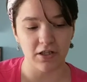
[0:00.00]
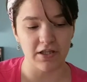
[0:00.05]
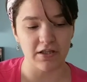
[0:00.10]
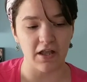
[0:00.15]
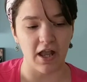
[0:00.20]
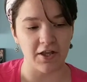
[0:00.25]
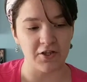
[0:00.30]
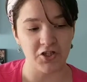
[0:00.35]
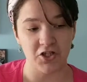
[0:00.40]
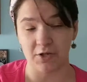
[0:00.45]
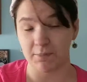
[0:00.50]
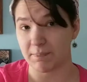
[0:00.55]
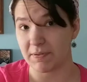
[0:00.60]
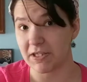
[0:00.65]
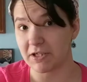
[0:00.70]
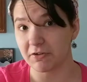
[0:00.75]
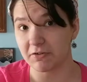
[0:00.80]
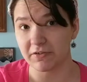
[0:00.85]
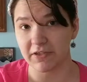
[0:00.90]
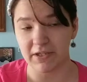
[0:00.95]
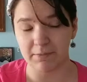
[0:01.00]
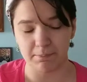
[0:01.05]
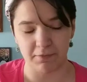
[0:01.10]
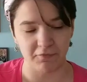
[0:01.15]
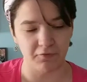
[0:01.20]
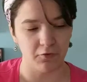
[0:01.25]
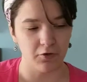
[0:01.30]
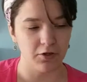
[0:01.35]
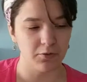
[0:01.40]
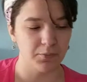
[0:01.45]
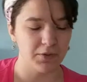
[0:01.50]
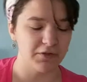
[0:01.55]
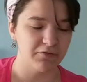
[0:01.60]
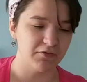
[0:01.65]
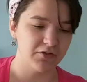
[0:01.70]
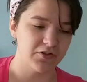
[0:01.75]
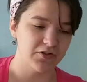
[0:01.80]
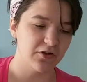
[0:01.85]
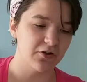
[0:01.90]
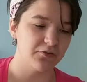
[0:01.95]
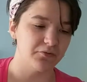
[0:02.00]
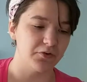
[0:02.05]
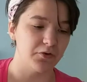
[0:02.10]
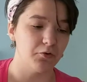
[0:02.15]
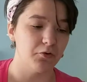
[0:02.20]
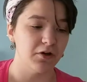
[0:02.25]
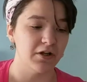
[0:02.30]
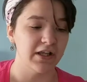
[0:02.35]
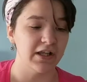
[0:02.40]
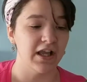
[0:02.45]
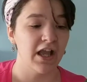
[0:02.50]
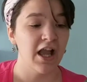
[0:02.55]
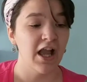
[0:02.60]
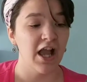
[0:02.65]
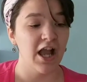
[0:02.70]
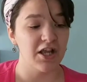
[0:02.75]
It, I should have peeled it before we were started recording.